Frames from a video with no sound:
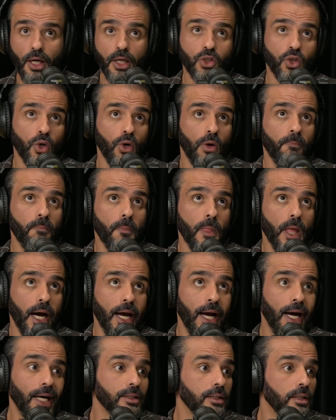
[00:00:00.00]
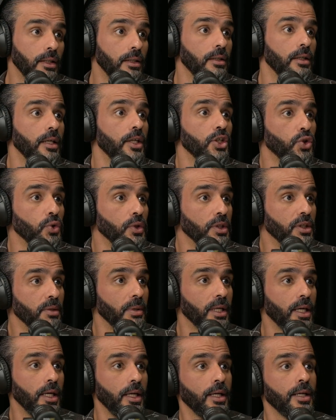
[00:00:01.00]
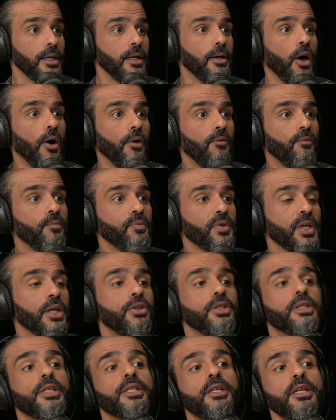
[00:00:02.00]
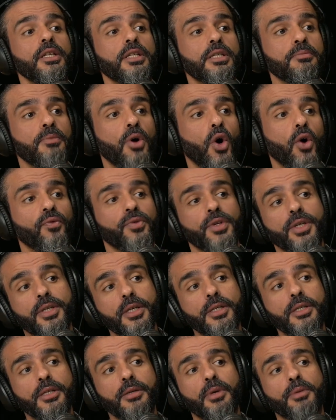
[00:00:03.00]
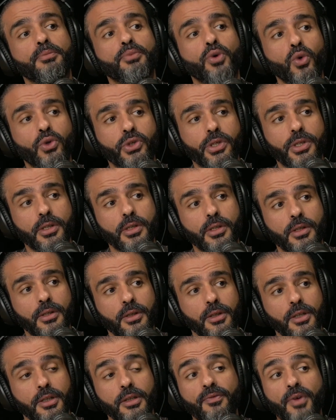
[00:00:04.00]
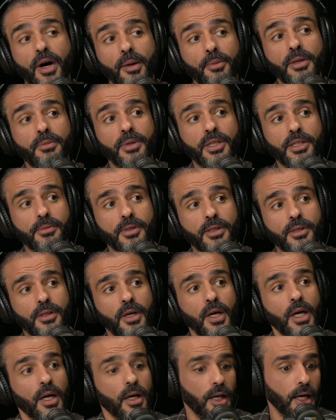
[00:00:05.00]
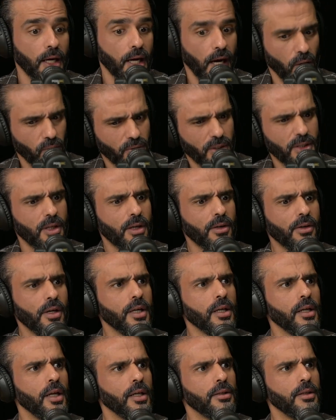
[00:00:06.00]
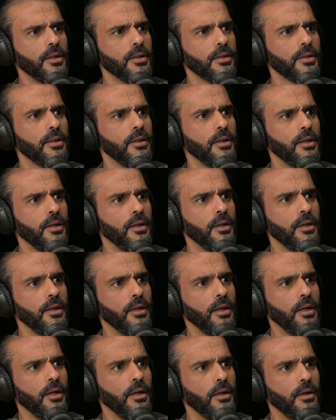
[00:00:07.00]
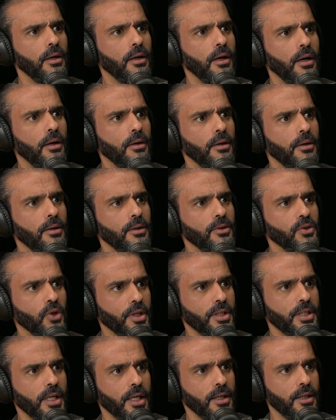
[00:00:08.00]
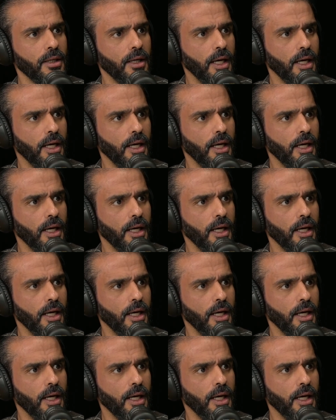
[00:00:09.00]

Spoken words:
So I had an issue in the beginning of criticism of the system and process in the family business. Like, how these are running like this. You understand?